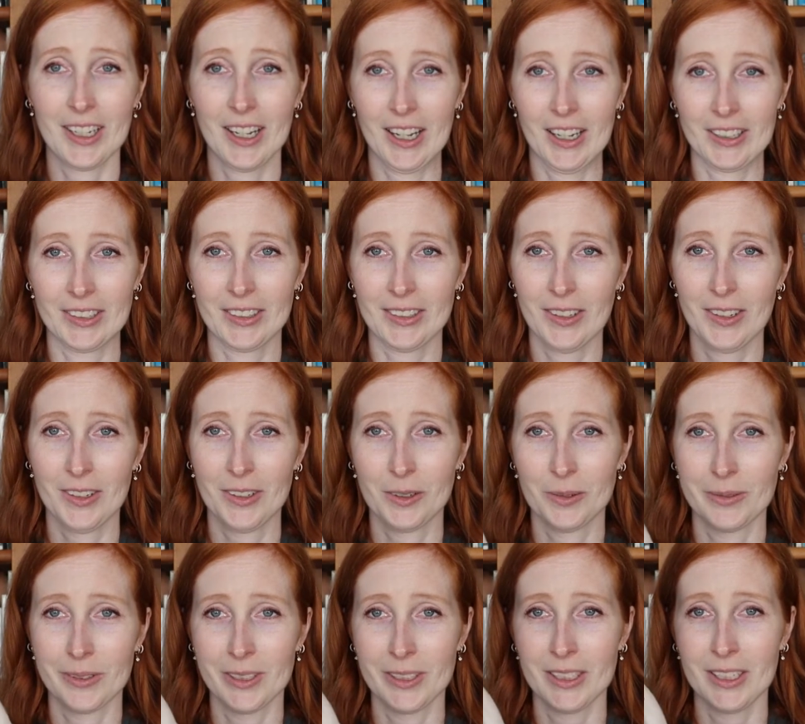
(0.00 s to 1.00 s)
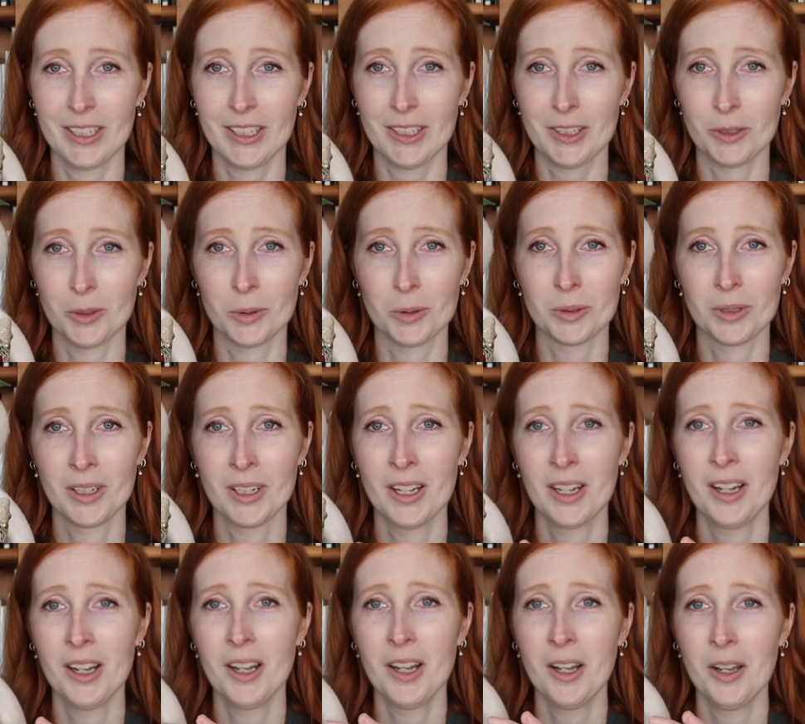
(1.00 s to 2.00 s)
I saw the really cute
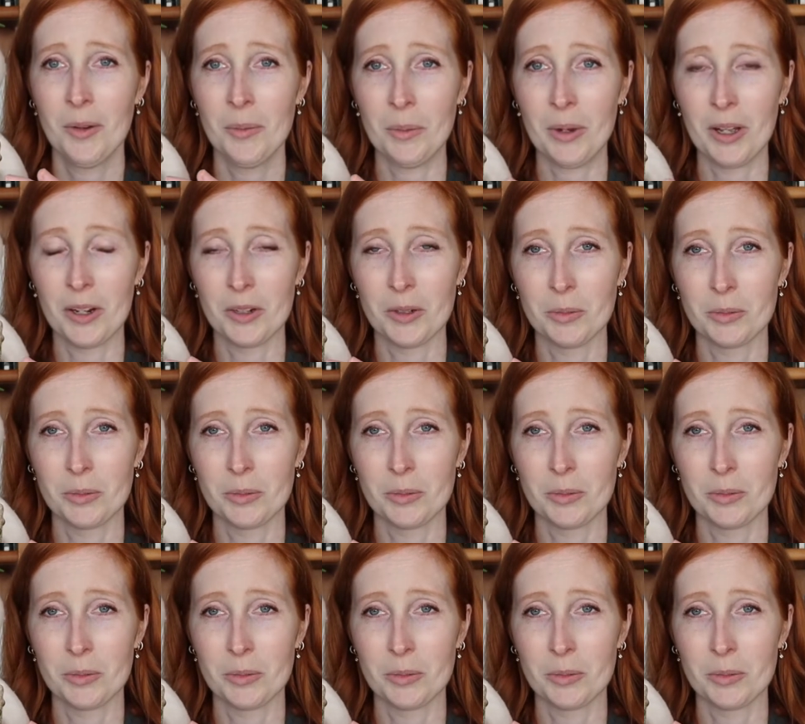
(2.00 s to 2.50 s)
bottle